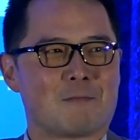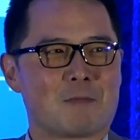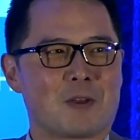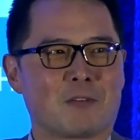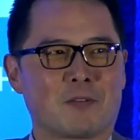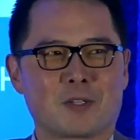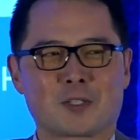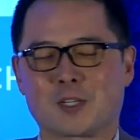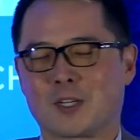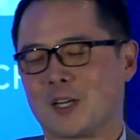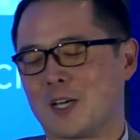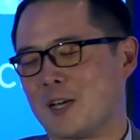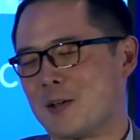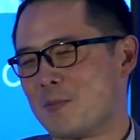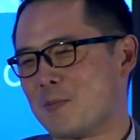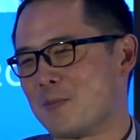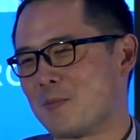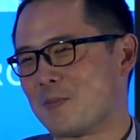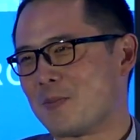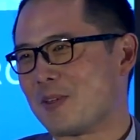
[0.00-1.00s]
every
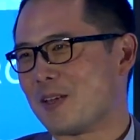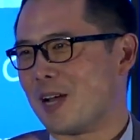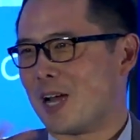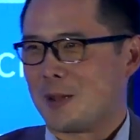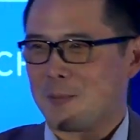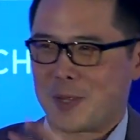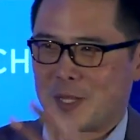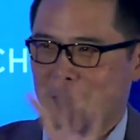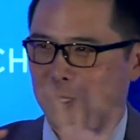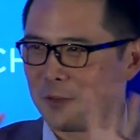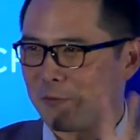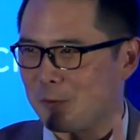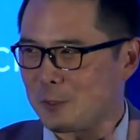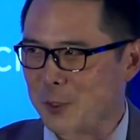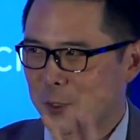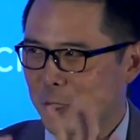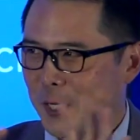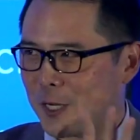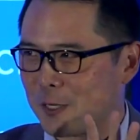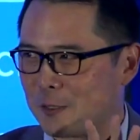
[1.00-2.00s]
time I'm in
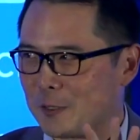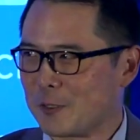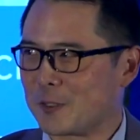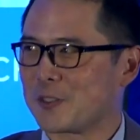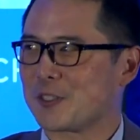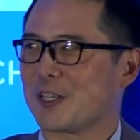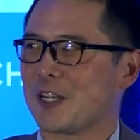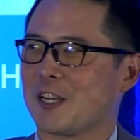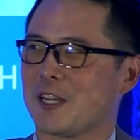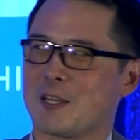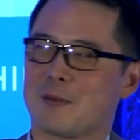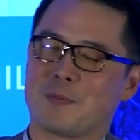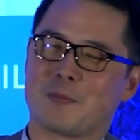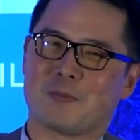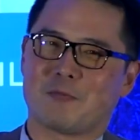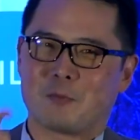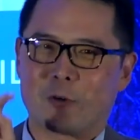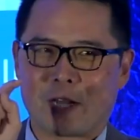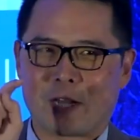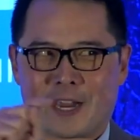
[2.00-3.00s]
different channels,
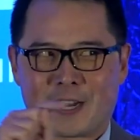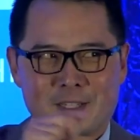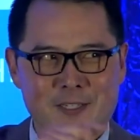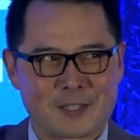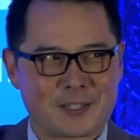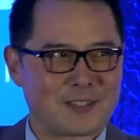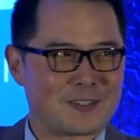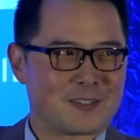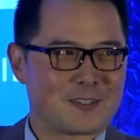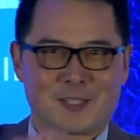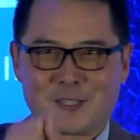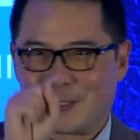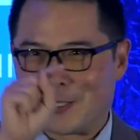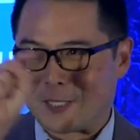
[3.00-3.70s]
I'm reacting,